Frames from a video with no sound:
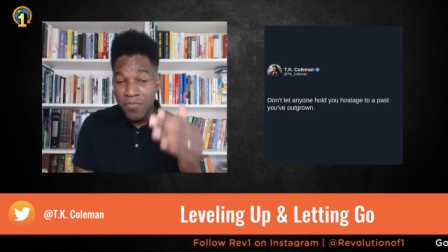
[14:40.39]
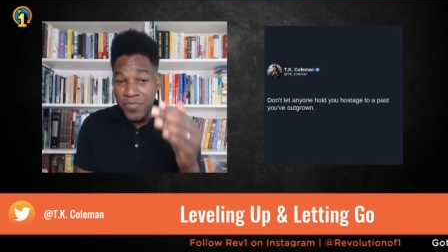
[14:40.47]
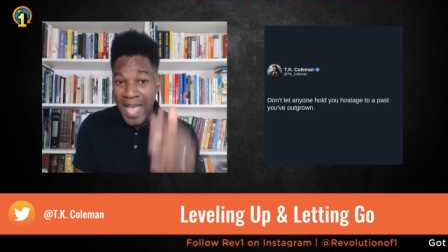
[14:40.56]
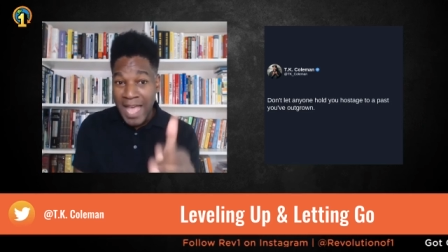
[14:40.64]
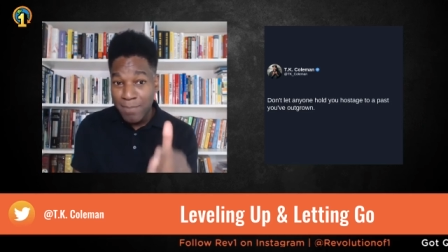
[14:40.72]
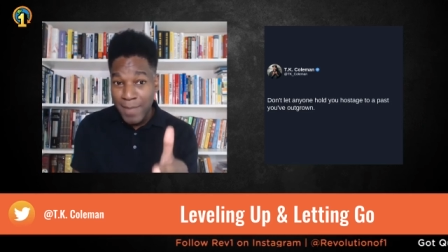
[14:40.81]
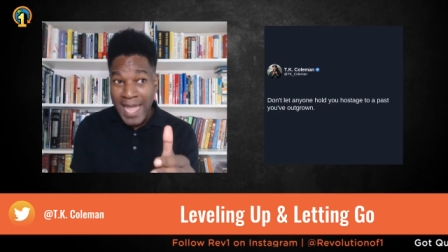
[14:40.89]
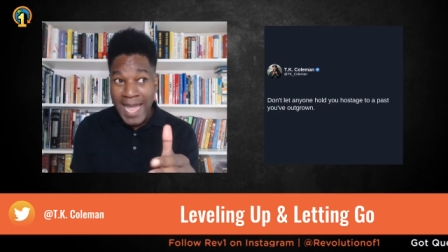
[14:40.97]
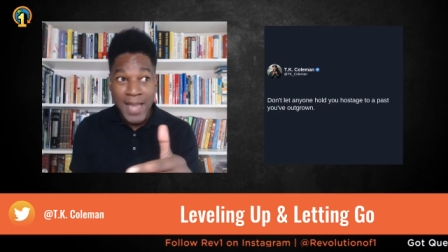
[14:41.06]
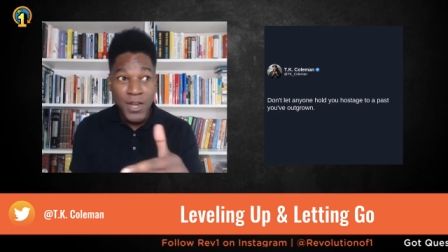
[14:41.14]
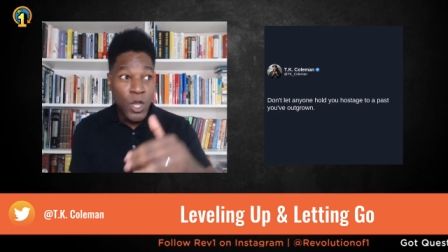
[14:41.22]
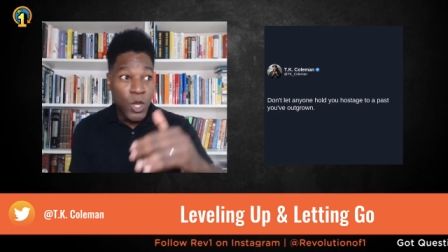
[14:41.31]
That
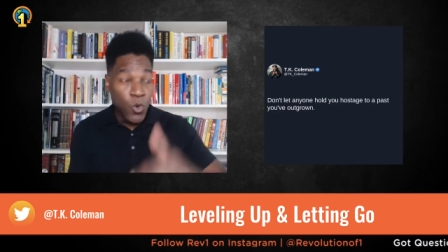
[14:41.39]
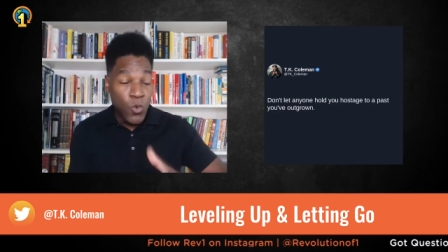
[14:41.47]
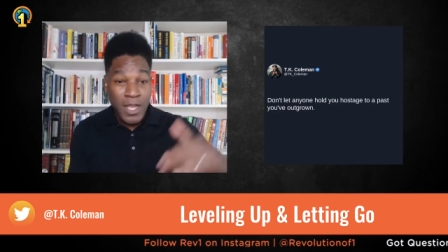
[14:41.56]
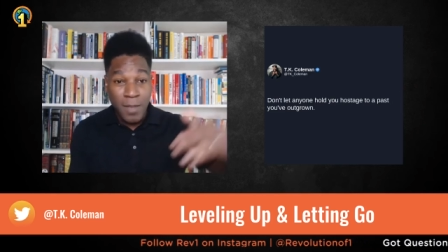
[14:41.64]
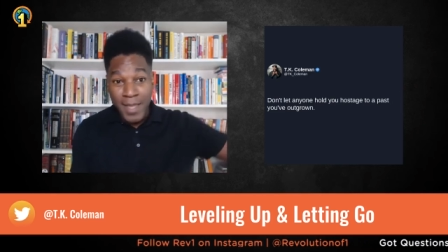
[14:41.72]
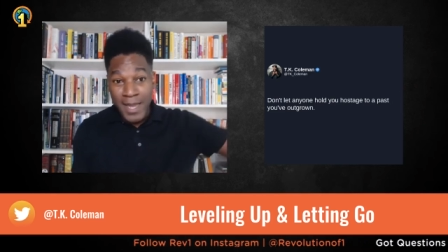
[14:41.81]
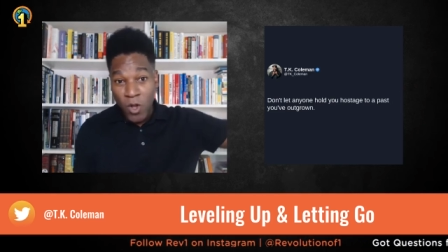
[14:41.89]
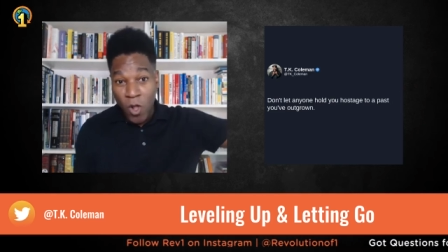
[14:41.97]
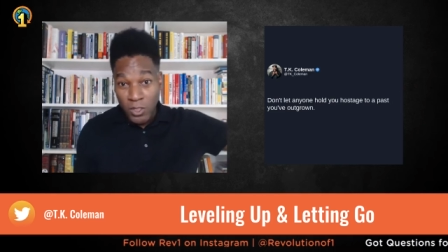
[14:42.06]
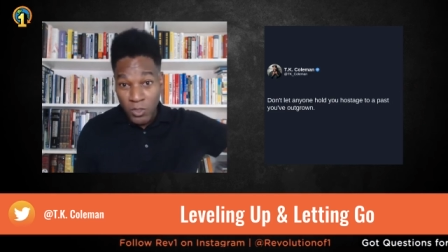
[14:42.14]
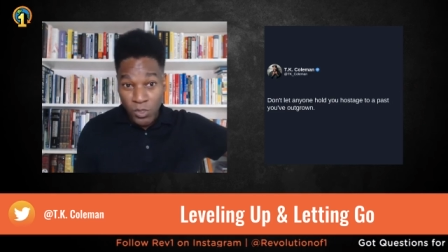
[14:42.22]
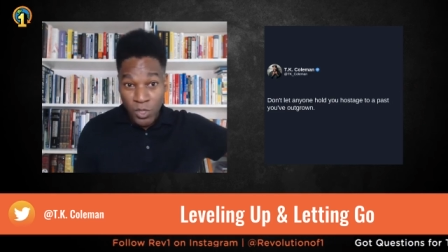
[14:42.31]
man who committed
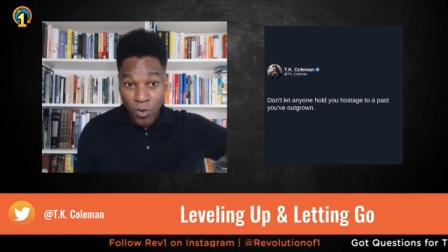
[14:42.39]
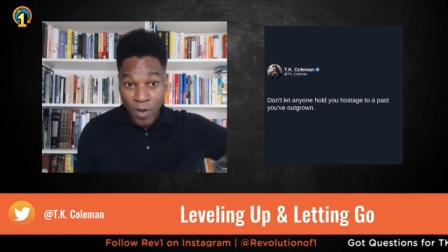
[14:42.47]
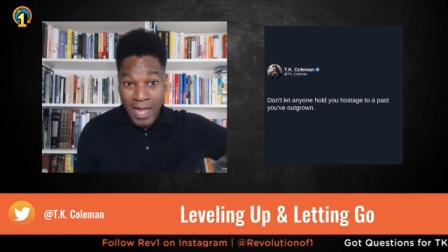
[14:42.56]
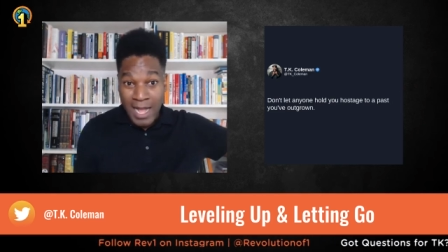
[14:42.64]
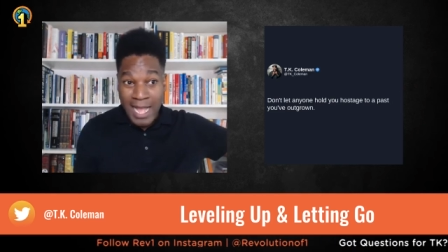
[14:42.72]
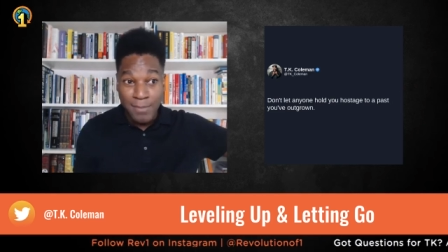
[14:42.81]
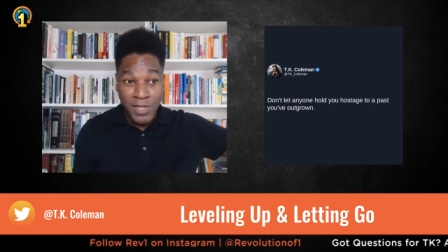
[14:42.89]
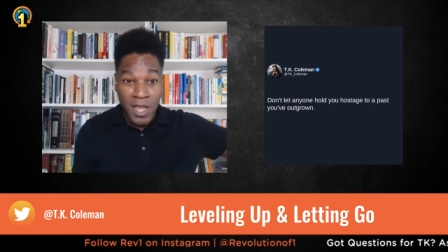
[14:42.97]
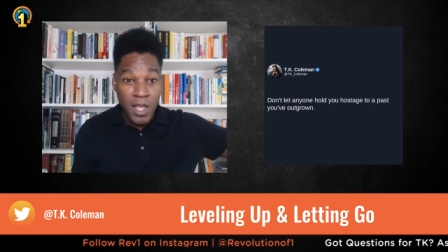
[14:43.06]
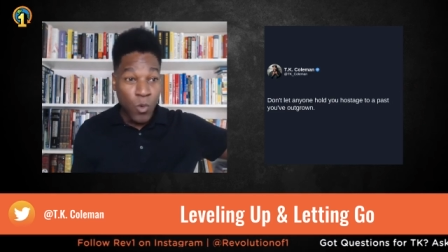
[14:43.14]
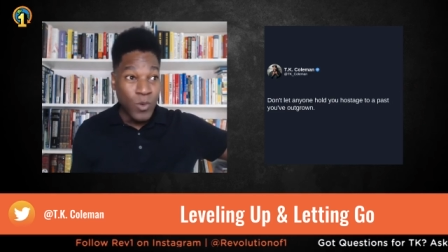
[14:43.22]
all those crimes